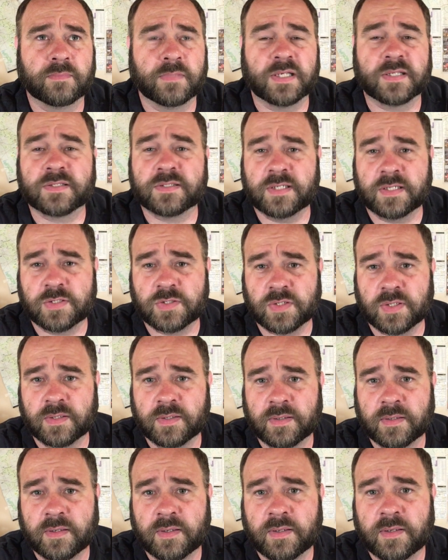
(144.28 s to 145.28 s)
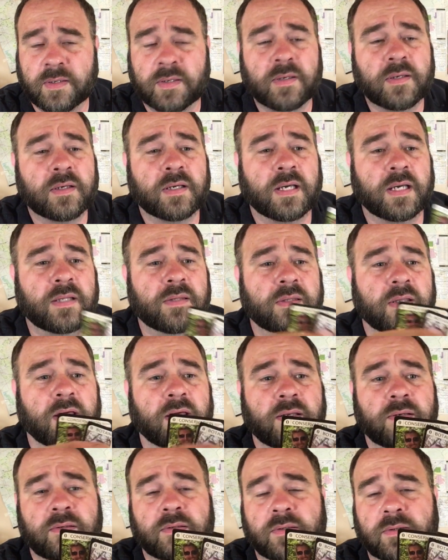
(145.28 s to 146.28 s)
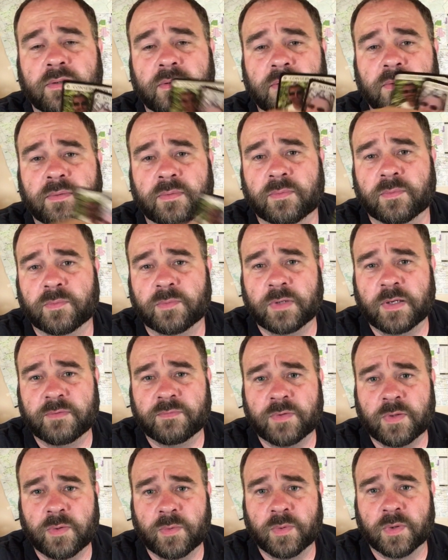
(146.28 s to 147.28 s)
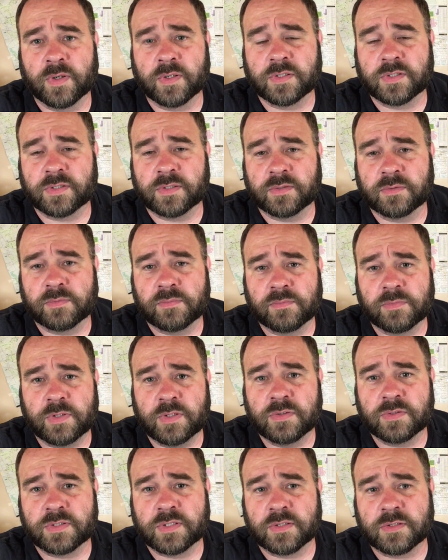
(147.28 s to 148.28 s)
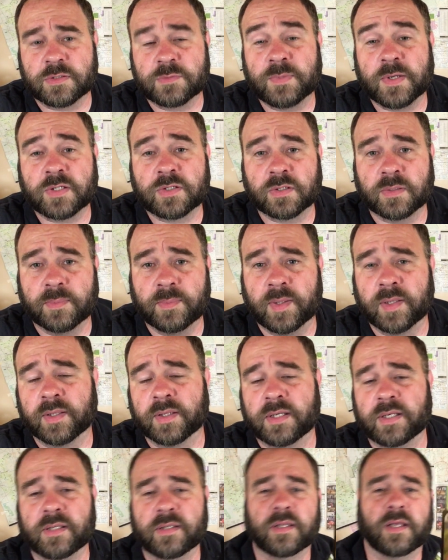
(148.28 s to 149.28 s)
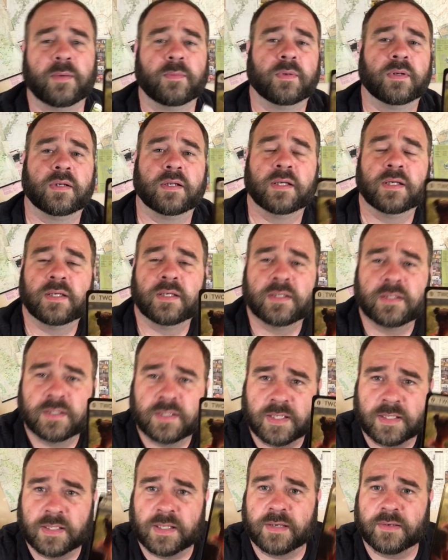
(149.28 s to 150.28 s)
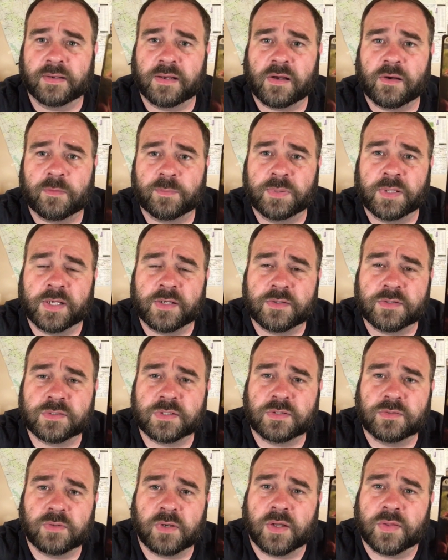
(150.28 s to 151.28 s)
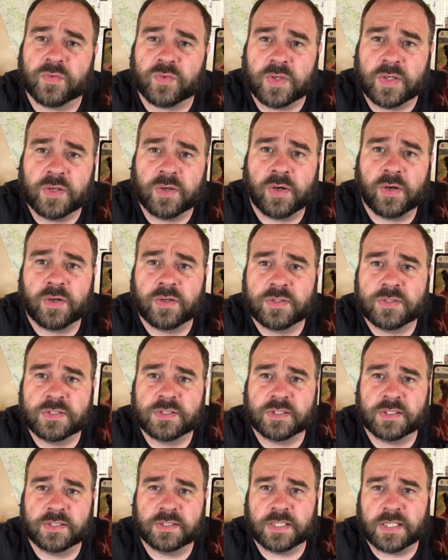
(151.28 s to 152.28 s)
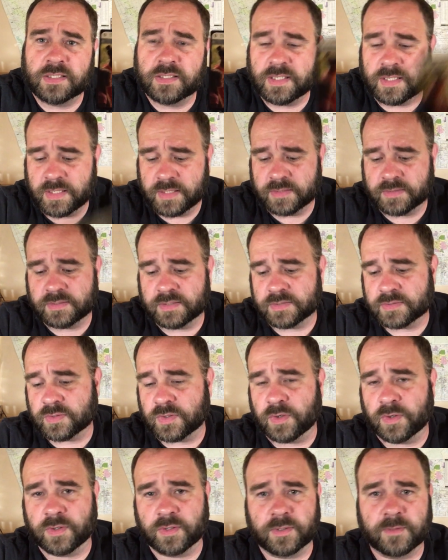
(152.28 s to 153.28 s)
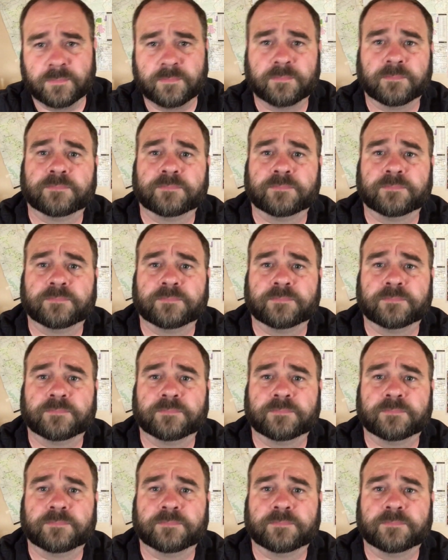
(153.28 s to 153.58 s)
extinction. And then if you were to use their special ability, they would allow all players to draw 3 cards, and then they get discarded.